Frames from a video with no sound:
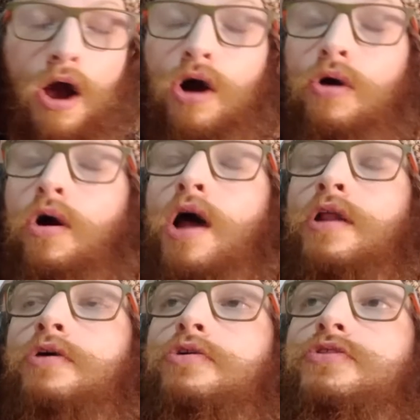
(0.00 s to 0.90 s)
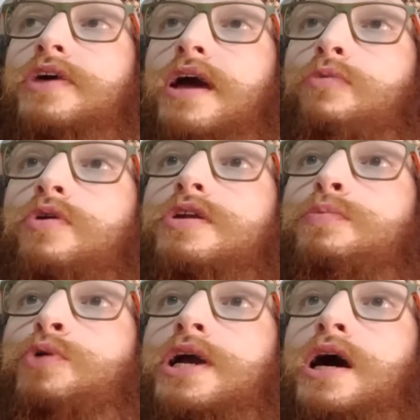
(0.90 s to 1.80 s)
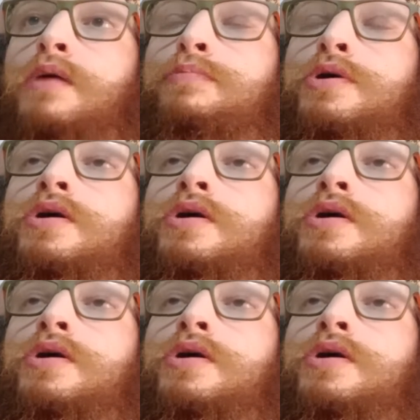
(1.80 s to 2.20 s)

Oh, another thing I wanted to bring up.